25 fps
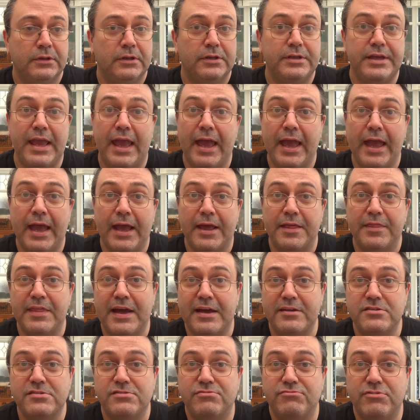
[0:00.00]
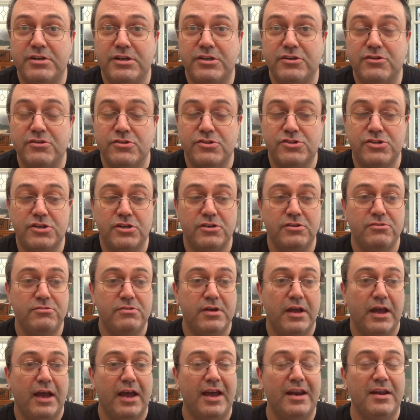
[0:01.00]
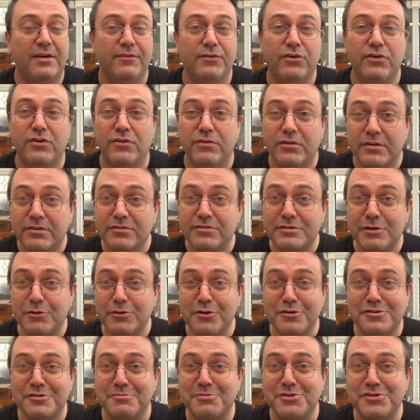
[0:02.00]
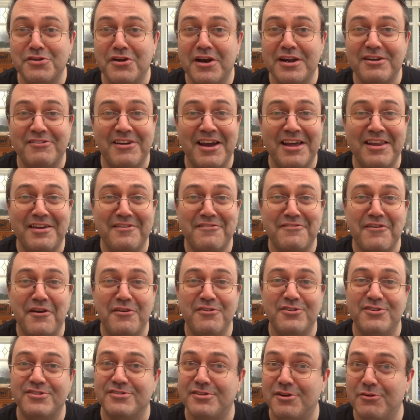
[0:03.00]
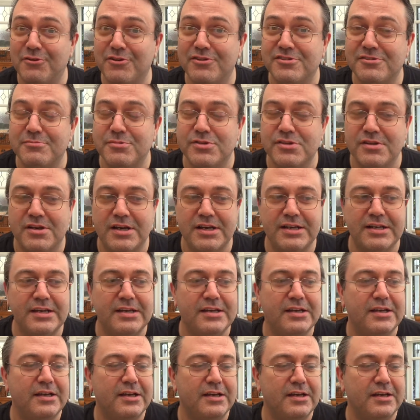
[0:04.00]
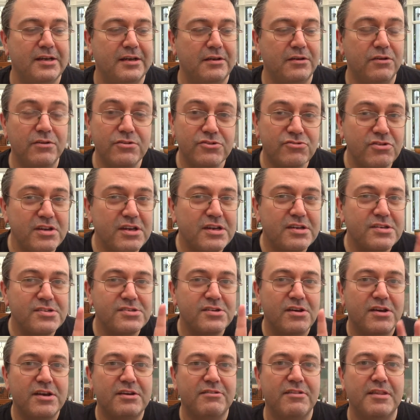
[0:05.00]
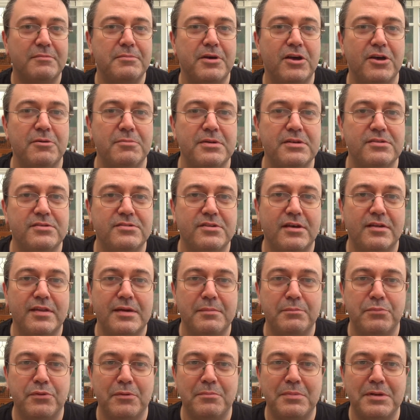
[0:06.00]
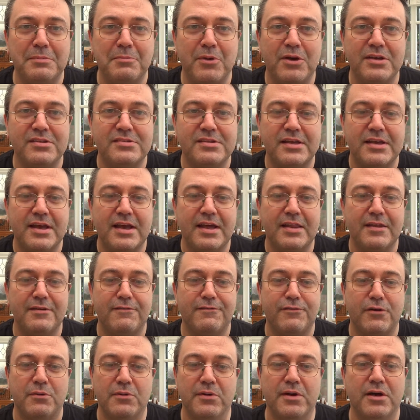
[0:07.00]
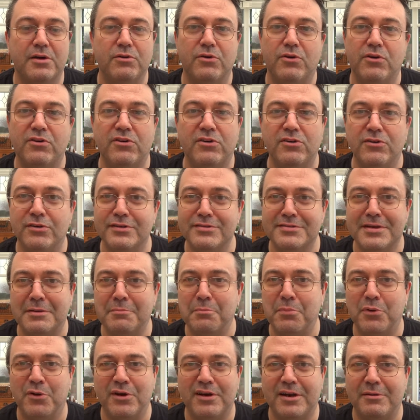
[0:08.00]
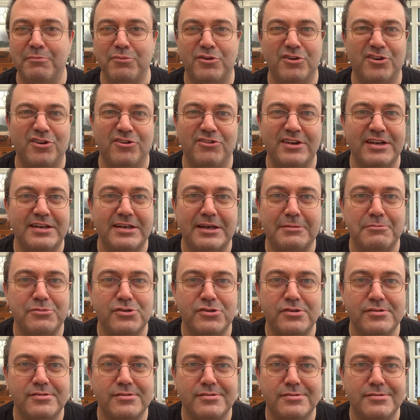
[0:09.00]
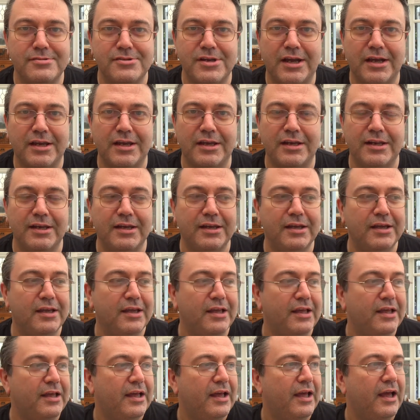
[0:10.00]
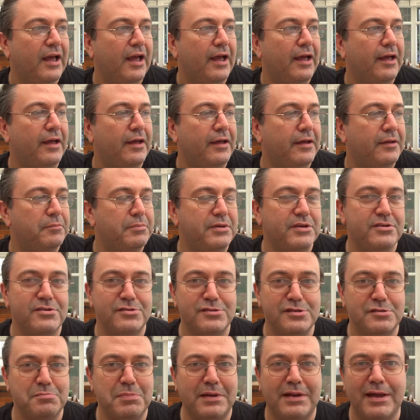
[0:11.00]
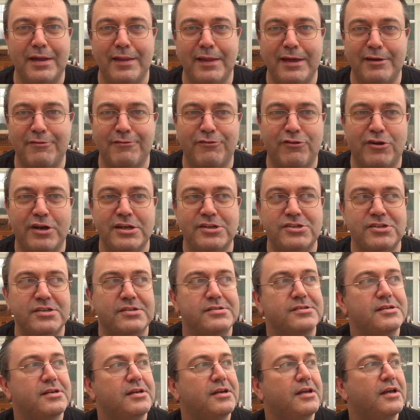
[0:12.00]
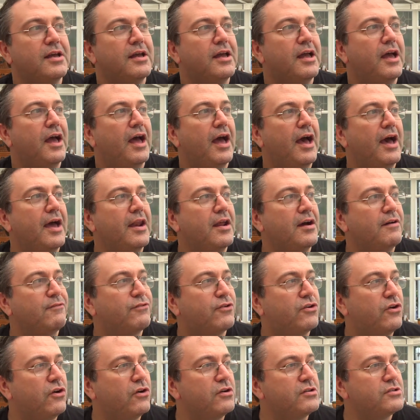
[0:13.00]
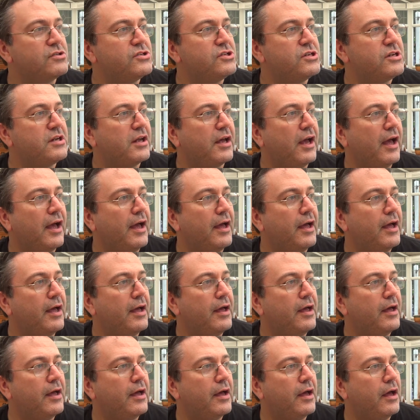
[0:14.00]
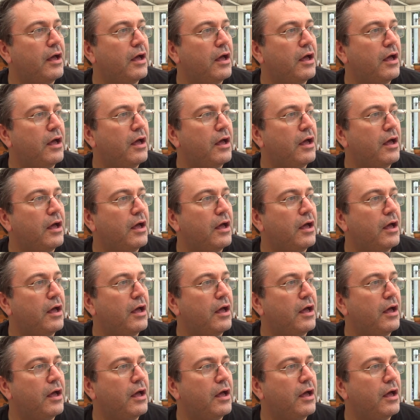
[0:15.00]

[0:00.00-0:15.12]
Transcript: yeah, that's really good too. And I've still got some cider out there, folks. Still got some cider. I'm not drinking cider at the moment, so that probably might stay out there for a while, or at some point I'm going to end up just chucking it because it's been out there for ages. And I've got an